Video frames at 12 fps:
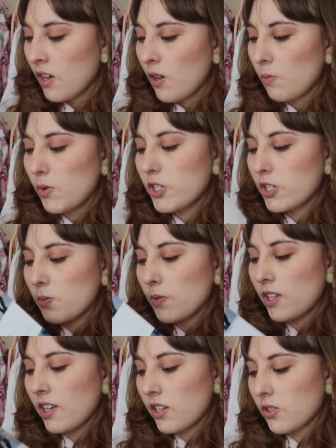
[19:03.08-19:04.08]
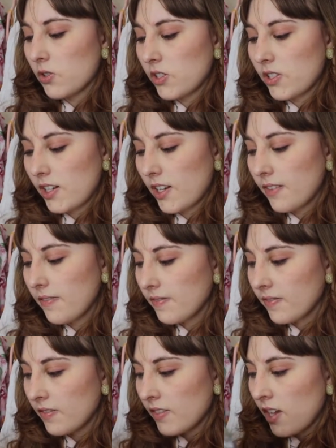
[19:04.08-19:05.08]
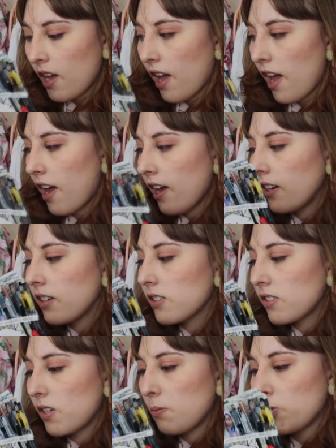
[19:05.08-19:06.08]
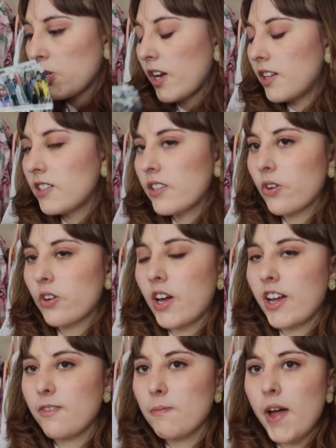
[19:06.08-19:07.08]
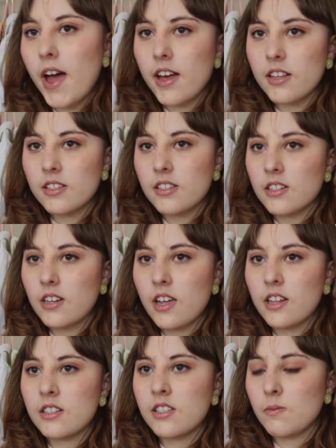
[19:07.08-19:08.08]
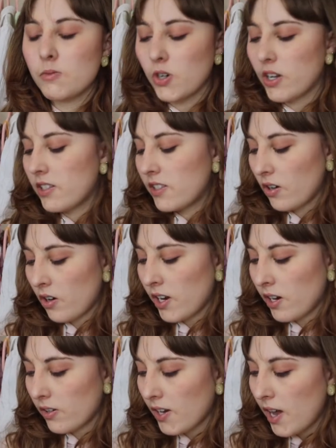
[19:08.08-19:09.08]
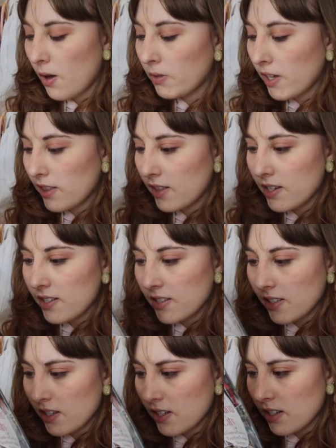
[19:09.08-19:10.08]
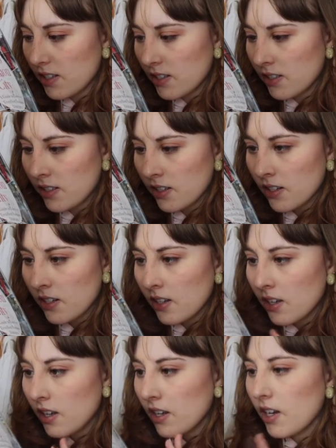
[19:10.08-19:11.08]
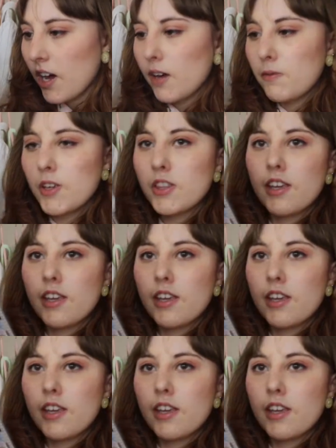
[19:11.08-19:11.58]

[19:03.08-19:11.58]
which is really interesting, and some trends that are kind of past and some trends that are here now. Like this is kind of like the